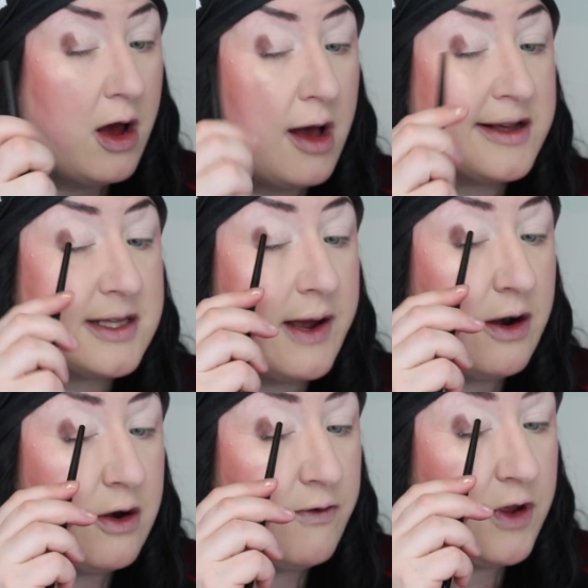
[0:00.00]
Also, I
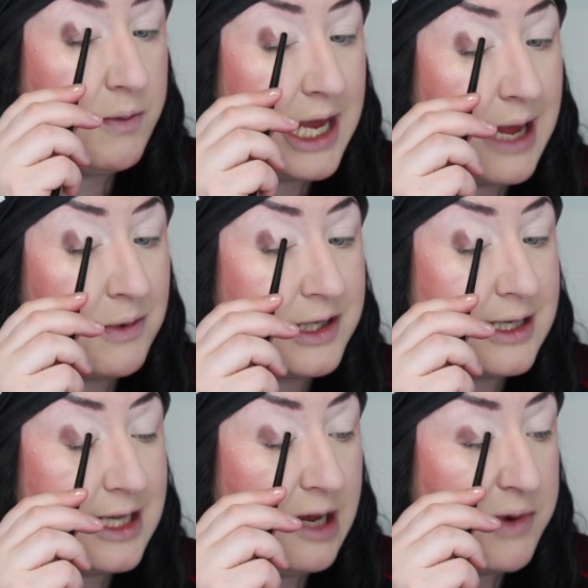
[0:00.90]
don't know if you'll be able to
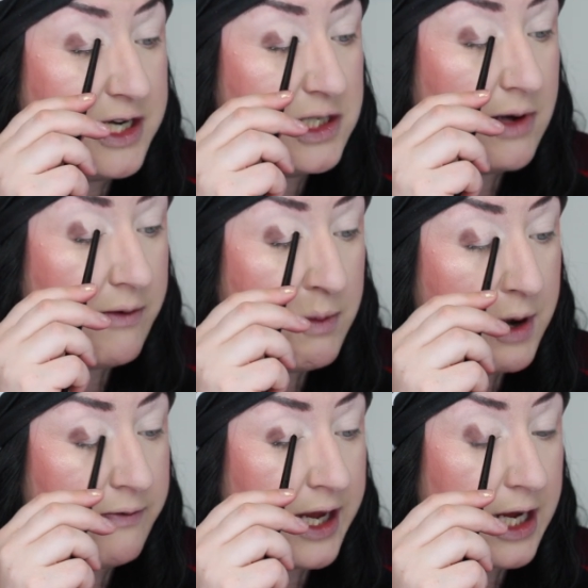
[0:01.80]
see, but I do have a
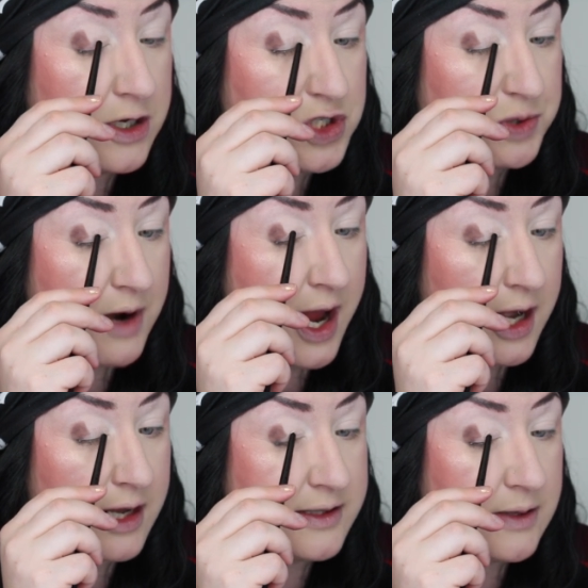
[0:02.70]
bit of like
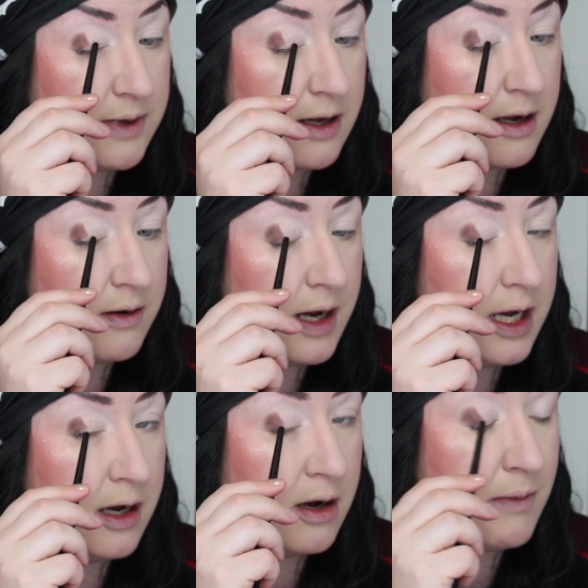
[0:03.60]
dryness going on right
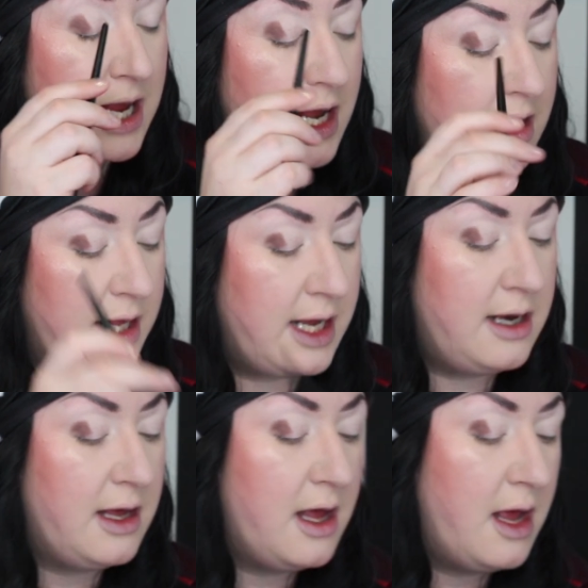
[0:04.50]
here on my
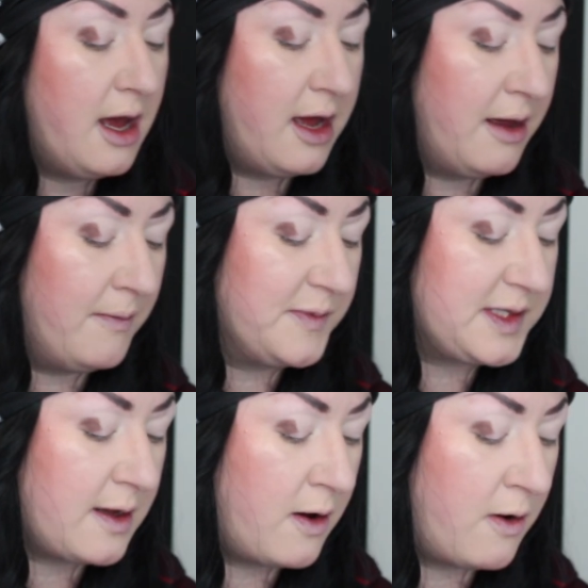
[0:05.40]
eyelid.
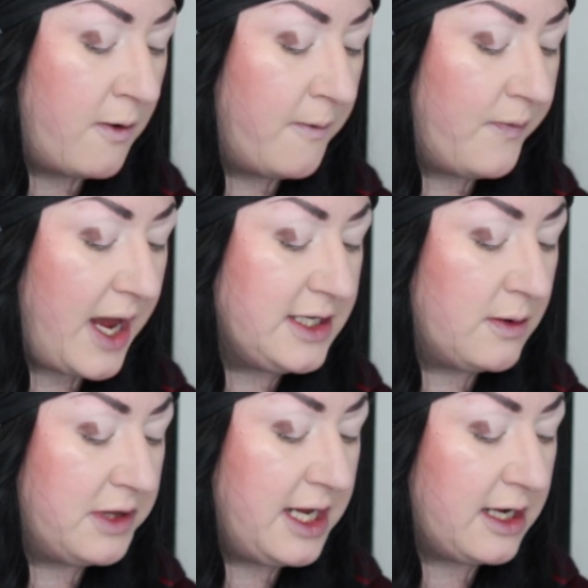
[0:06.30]
So I
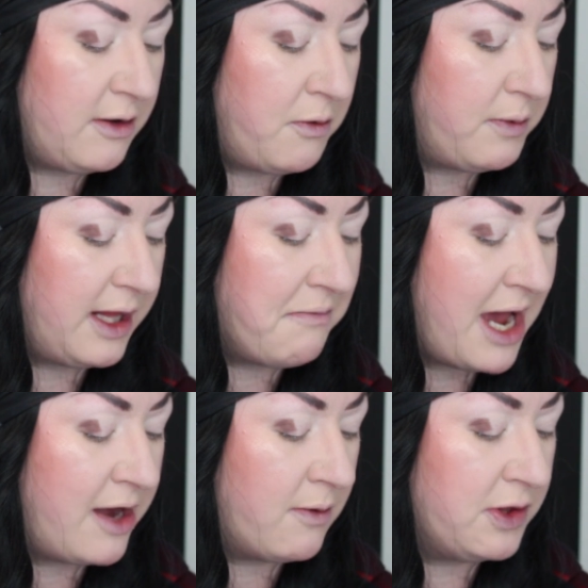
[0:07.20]
don't think it'll really
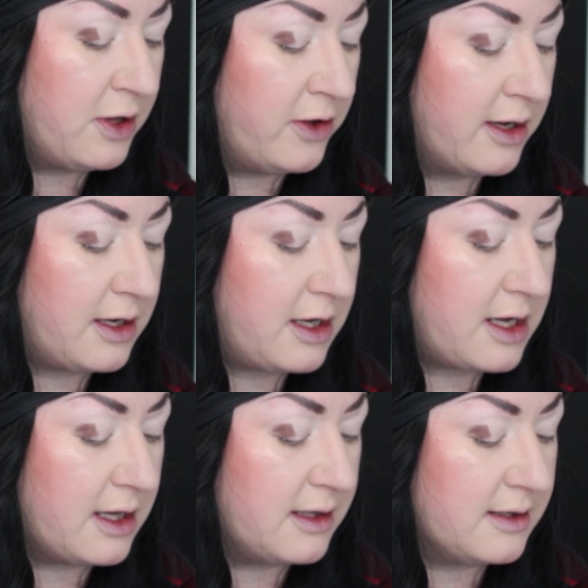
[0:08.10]
matter with the look
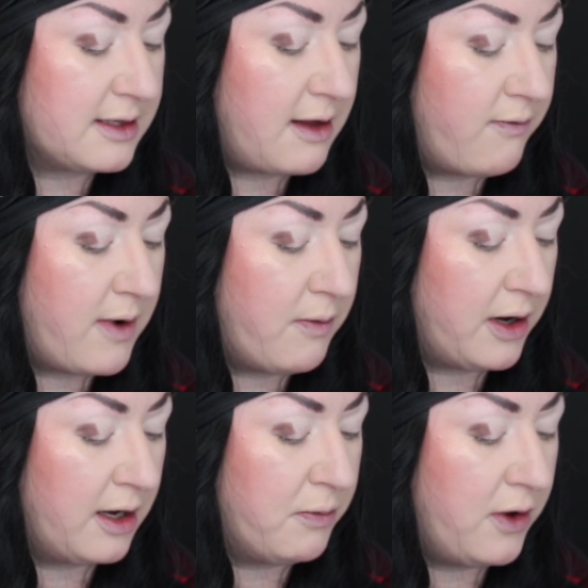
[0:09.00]
because of what we're
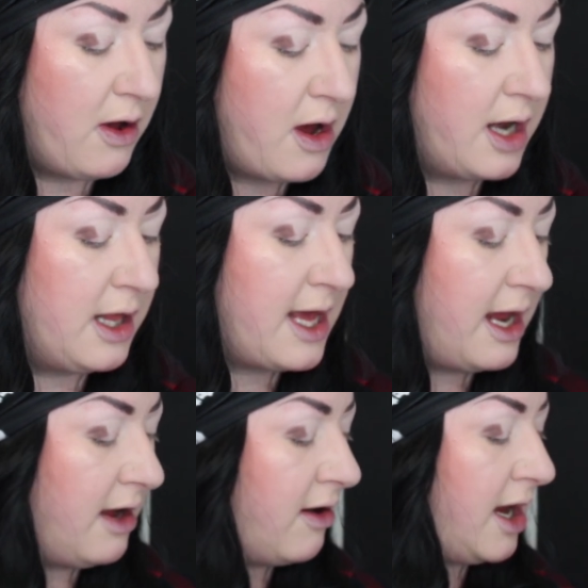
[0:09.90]
going to put on in
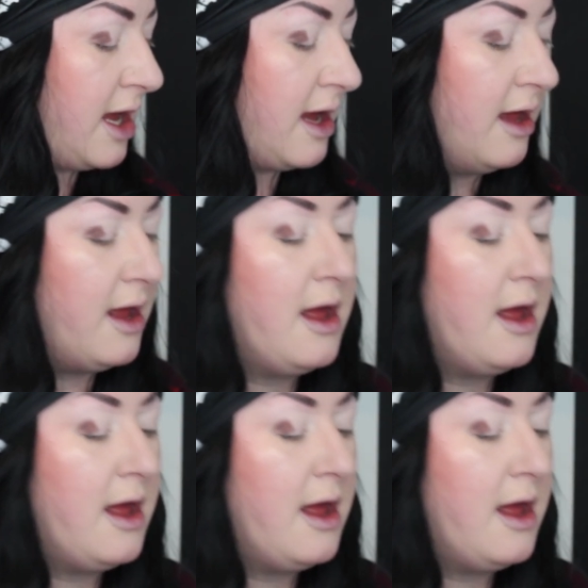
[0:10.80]
that area.